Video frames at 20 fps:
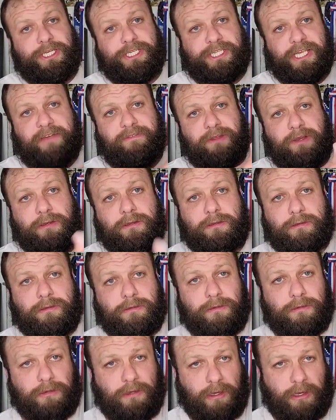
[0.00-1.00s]
7
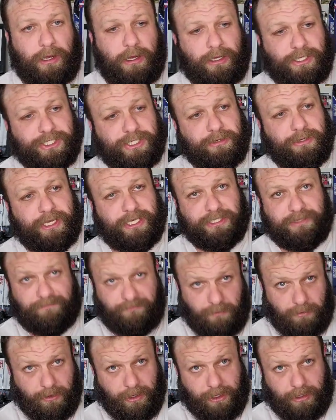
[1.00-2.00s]
also has a
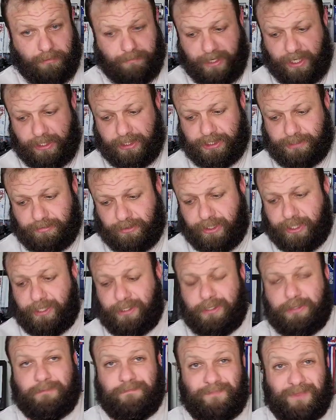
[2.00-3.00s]
400-pound spring.
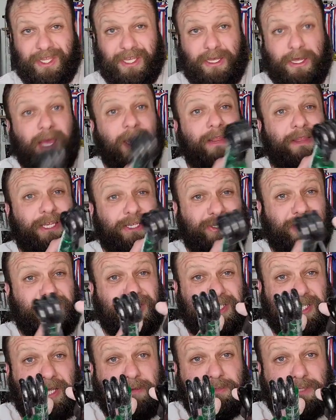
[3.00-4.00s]
These are the
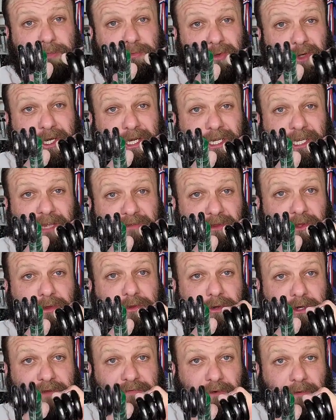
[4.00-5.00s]
same spring, even though
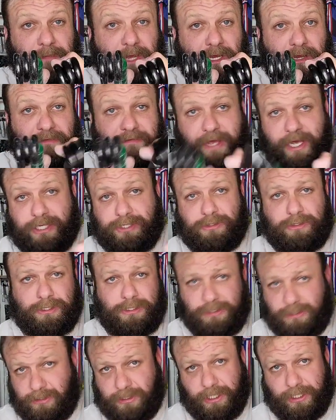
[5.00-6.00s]
they're different
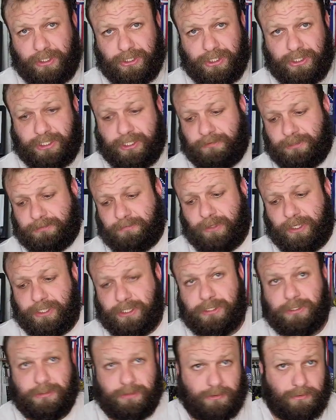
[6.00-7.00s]
manufacturers. They use the same
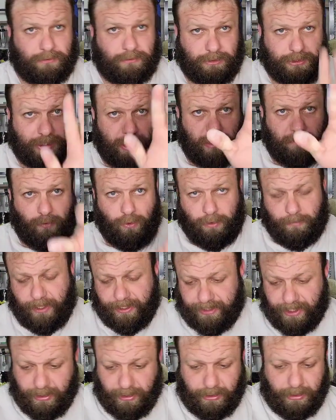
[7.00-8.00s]
springs. We'll talk more about
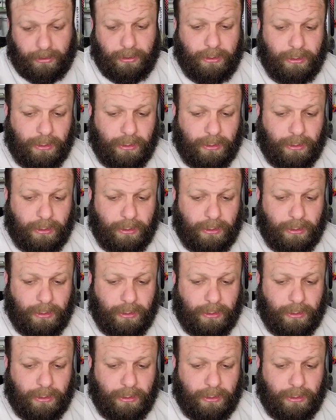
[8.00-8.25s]
that later.